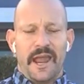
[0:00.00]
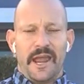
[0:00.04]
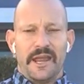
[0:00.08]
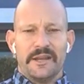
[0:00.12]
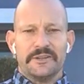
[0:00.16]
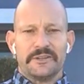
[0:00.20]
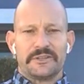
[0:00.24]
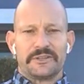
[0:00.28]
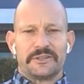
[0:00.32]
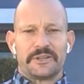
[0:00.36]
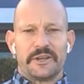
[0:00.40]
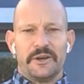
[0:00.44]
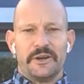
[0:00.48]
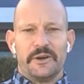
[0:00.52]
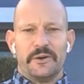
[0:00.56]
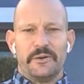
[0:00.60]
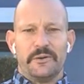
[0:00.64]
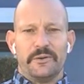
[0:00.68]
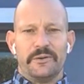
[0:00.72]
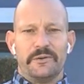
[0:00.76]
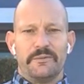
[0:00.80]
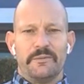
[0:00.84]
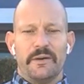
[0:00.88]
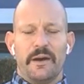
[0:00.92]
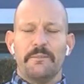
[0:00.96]
And
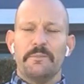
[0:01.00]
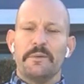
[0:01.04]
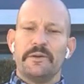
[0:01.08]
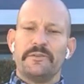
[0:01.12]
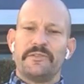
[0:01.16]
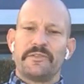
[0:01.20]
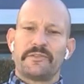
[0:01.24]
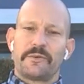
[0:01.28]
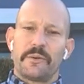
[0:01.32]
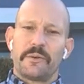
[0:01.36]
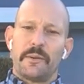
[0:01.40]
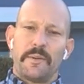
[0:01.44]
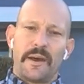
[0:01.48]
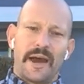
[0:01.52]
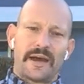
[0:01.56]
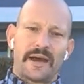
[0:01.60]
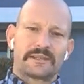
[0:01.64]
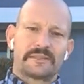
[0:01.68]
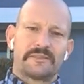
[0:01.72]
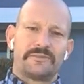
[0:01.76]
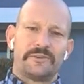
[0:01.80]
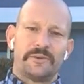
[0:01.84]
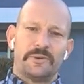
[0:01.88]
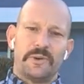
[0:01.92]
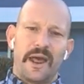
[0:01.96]
so moving from a
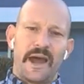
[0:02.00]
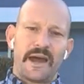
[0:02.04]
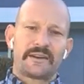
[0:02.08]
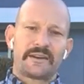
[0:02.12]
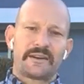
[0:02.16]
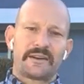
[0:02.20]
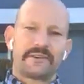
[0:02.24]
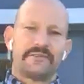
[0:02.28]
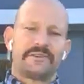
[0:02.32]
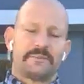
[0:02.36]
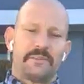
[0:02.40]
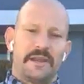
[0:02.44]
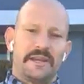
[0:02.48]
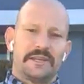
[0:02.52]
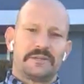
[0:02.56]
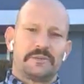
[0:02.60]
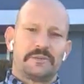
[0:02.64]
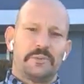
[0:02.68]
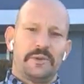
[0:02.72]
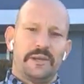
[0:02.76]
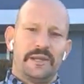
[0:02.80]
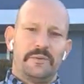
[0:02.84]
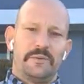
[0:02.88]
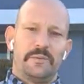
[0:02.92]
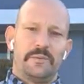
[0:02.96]
passive to an active space,
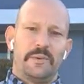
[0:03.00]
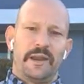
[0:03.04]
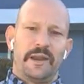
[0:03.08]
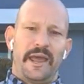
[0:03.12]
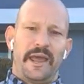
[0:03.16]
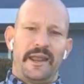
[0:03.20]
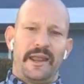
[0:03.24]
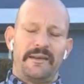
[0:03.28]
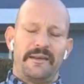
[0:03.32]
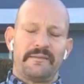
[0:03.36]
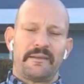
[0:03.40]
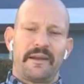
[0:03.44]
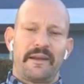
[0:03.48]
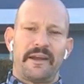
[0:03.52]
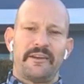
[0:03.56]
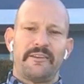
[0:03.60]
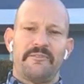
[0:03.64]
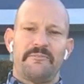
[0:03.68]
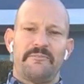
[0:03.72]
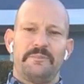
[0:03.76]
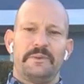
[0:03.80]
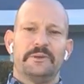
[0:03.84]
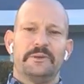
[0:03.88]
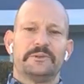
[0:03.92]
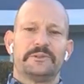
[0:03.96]
we went ahead and kind
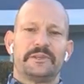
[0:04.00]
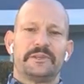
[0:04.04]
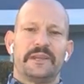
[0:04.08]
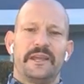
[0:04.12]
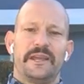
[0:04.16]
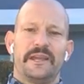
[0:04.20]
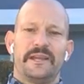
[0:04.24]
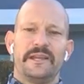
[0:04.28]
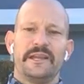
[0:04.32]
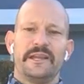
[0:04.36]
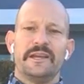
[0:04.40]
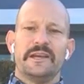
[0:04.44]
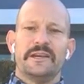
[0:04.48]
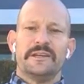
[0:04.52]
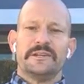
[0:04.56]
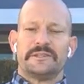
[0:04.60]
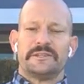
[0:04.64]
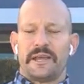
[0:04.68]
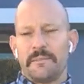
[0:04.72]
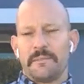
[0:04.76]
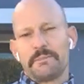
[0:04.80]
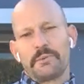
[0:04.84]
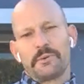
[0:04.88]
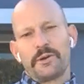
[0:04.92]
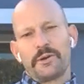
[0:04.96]
of built a
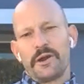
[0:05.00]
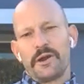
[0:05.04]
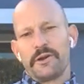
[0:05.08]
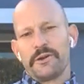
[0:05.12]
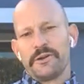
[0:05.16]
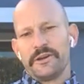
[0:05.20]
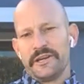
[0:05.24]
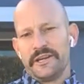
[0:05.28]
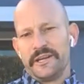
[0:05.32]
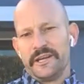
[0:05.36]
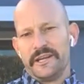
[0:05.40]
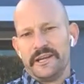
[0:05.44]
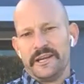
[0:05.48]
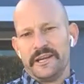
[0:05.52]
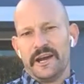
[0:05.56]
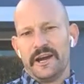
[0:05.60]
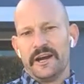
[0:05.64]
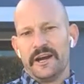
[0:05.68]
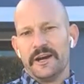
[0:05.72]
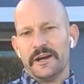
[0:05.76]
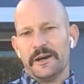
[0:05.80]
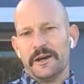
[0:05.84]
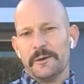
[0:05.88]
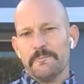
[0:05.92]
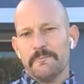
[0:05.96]
temporary
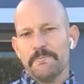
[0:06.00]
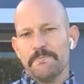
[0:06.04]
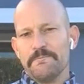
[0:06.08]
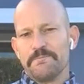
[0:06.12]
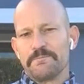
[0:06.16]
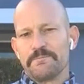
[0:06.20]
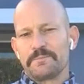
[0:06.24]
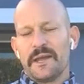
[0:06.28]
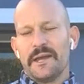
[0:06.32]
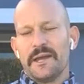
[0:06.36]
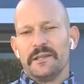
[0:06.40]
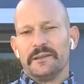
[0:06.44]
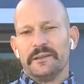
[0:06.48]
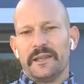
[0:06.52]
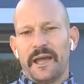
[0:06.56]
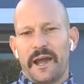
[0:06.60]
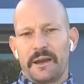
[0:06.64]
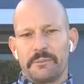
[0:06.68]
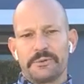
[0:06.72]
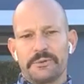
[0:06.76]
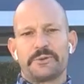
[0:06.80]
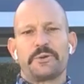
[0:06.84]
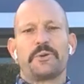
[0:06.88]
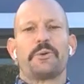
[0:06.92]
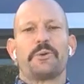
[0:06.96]

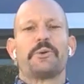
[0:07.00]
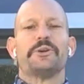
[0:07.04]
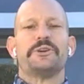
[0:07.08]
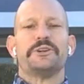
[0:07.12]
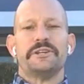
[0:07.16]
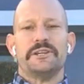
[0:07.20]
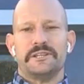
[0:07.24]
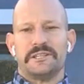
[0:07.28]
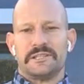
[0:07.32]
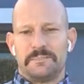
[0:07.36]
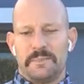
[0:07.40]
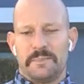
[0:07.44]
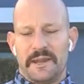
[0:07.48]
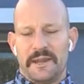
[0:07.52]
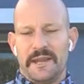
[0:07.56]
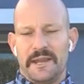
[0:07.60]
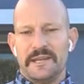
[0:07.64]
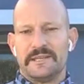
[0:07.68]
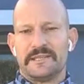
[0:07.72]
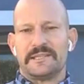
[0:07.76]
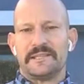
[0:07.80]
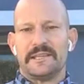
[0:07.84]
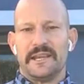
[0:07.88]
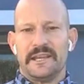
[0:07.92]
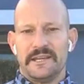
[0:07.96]
laboratory
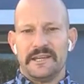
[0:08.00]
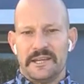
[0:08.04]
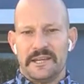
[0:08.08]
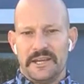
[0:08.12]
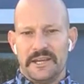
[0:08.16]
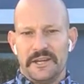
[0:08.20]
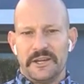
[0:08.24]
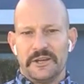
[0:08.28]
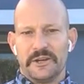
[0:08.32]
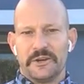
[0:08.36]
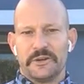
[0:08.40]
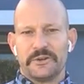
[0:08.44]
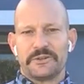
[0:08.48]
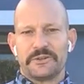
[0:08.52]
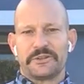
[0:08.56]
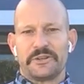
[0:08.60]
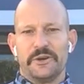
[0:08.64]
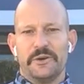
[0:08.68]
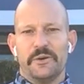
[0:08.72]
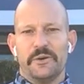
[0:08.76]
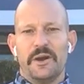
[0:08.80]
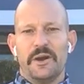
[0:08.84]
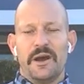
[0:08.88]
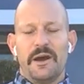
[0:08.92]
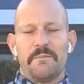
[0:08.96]
space in here.
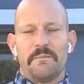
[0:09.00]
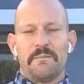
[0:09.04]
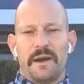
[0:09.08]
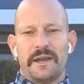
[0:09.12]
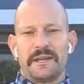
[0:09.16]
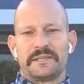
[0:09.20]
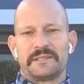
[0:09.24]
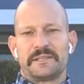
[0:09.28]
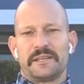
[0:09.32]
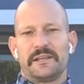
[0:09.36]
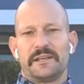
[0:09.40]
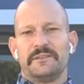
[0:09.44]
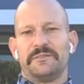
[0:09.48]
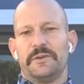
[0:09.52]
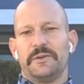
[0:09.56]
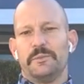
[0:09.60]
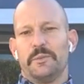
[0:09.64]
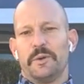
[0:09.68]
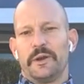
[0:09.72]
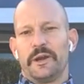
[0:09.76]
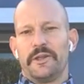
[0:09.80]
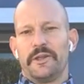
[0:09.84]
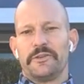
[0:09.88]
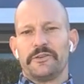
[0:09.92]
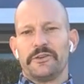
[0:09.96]
So myself and
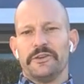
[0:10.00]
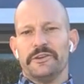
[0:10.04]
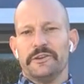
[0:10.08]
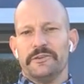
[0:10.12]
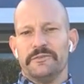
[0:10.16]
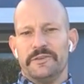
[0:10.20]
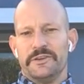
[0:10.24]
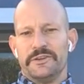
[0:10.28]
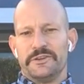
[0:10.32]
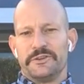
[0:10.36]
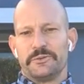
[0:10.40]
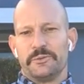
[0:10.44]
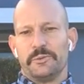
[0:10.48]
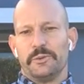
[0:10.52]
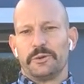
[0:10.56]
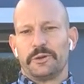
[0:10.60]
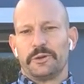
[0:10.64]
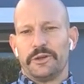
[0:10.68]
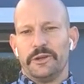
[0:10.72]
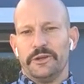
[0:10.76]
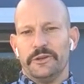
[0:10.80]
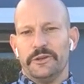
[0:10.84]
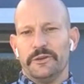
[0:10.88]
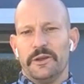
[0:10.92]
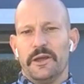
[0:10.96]
one other individual
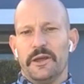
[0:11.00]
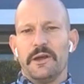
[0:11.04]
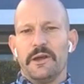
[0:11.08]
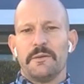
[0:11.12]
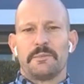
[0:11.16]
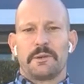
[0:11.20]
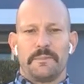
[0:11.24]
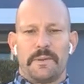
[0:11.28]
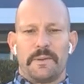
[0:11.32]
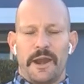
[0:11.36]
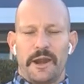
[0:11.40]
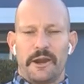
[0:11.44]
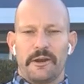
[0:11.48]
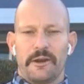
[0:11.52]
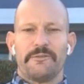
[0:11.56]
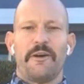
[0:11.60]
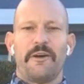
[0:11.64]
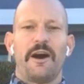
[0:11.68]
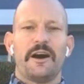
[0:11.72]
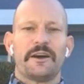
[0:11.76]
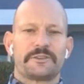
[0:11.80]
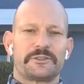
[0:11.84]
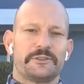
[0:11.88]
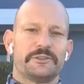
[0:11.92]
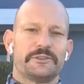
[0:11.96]
could prepare
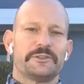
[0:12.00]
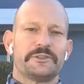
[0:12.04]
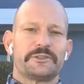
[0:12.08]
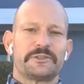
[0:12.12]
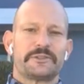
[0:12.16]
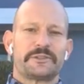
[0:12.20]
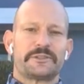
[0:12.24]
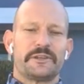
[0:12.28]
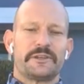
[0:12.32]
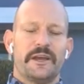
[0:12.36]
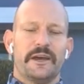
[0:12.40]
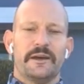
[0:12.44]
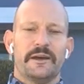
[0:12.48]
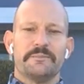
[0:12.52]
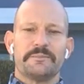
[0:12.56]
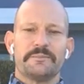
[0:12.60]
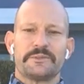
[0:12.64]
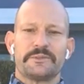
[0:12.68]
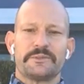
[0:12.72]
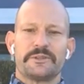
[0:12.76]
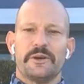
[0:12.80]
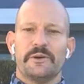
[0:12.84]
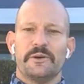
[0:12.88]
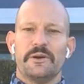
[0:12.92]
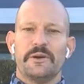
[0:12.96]
fossils.
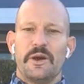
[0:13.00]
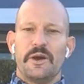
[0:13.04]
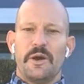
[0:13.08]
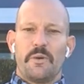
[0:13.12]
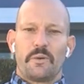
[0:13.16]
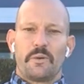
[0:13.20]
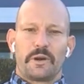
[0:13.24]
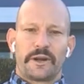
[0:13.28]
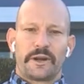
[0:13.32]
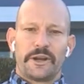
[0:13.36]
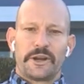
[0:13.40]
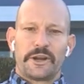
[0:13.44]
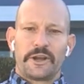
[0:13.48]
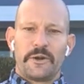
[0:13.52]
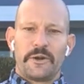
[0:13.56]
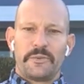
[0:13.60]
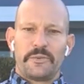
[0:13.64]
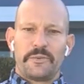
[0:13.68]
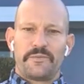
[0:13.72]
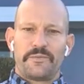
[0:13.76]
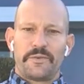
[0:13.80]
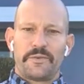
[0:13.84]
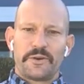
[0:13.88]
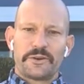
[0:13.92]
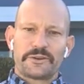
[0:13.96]
So we're going to
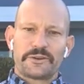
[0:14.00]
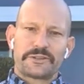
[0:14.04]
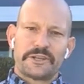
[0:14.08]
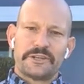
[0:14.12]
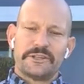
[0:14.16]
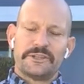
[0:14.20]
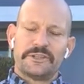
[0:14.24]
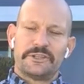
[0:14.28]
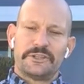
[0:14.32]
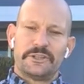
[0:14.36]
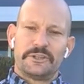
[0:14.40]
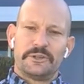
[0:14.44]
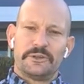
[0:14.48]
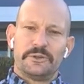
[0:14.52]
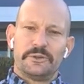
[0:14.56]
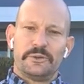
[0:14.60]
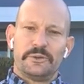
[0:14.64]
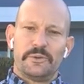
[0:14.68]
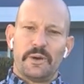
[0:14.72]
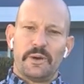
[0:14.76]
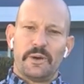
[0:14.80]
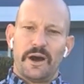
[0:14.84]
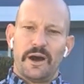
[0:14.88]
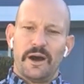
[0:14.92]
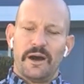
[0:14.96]
go first
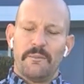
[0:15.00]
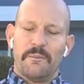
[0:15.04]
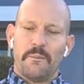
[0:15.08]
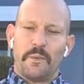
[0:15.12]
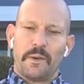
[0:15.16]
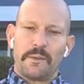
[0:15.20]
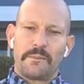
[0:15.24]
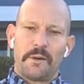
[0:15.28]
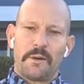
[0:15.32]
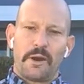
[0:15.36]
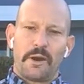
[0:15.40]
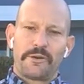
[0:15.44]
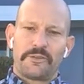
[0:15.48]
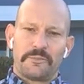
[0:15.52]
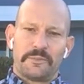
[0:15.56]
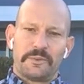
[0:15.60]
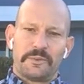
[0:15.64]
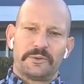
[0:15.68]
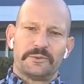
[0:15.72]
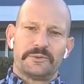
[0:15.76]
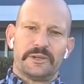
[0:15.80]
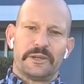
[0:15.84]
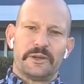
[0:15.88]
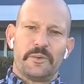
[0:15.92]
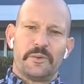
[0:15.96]
into one part of the
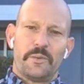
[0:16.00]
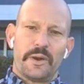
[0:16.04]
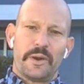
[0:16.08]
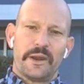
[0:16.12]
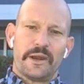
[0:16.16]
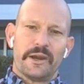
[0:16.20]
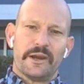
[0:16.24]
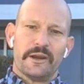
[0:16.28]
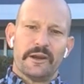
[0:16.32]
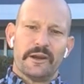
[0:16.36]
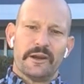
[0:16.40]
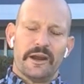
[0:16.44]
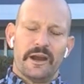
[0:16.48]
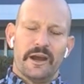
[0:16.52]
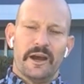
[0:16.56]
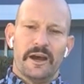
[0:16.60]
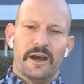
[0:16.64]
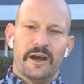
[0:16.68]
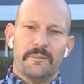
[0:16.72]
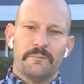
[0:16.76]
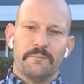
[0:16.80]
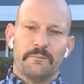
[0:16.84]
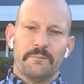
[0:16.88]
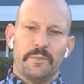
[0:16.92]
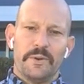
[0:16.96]
building where
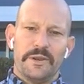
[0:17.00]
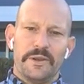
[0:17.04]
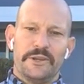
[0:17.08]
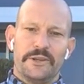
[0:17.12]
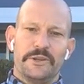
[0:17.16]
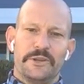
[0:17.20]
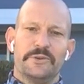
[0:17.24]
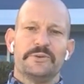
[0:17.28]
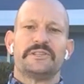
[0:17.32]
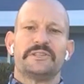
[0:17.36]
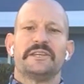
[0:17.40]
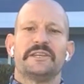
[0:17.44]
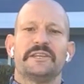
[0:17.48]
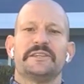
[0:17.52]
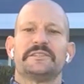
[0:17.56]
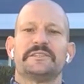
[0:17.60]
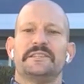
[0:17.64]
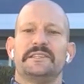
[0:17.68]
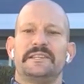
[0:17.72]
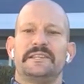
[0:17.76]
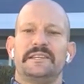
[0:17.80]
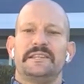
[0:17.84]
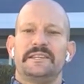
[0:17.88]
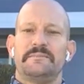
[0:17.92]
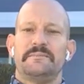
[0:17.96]
we used as
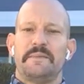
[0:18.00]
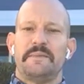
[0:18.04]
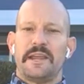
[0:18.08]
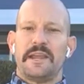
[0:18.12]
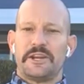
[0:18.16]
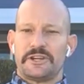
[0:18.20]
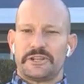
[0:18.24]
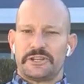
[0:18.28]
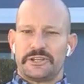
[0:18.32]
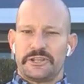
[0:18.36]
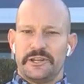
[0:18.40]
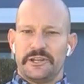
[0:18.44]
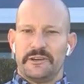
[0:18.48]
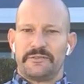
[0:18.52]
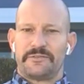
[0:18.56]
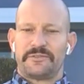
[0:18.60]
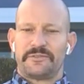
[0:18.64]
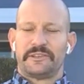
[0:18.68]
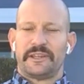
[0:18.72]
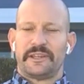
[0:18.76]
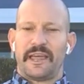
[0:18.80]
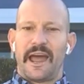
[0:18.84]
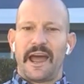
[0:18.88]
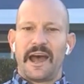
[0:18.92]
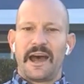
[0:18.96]
the
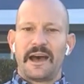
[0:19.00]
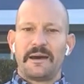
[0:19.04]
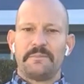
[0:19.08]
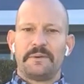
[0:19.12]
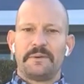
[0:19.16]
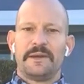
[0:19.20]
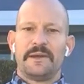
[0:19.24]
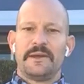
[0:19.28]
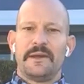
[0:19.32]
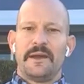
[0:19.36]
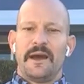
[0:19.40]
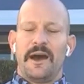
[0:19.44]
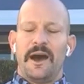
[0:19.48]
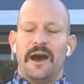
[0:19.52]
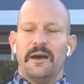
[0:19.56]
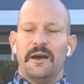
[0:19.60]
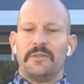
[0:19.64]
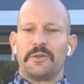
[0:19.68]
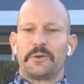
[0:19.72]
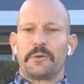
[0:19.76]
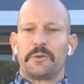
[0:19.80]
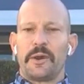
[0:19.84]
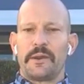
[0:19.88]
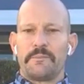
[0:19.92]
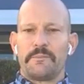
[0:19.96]
makeshift lab.
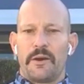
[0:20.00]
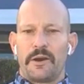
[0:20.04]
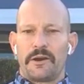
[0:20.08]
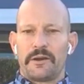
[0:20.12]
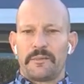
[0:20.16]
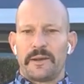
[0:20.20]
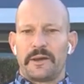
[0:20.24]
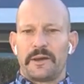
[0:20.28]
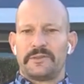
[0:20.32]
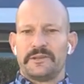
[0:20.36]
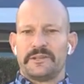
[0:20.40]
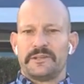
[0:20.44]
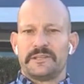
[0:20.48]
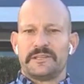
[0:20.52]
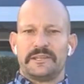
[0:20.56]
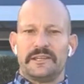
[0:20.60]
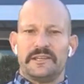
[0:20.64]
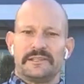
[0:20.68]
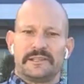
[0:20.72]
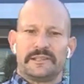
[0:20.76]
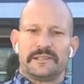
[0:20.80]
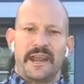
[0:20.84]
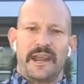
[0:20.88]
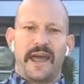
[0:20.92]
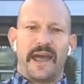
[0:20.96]
The great part about this
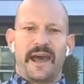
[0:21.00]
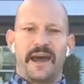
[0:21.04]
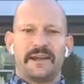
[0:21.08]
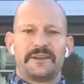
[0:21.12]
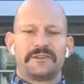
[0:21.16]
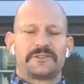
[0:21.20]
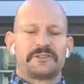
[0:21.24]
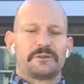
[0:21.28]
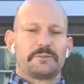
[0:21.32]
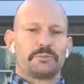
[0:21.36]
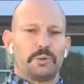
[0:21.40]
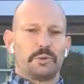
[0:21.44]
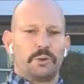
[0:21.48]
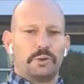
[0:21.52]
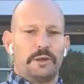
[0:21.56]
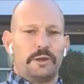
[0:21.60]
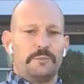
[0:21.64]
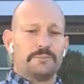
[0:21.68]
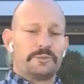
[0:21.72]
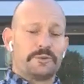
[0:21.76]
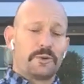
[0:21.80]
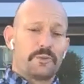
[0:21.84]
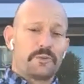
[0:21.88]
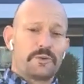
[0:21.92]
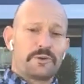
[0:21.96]
is it had some
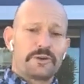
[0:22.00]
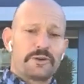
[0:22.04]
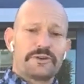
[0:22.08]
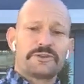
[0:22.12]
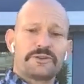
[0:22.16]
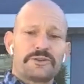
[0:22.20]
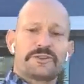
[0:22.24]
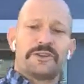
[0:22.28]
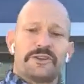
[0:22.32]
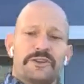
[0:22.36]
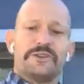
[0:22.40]
roll-up doors.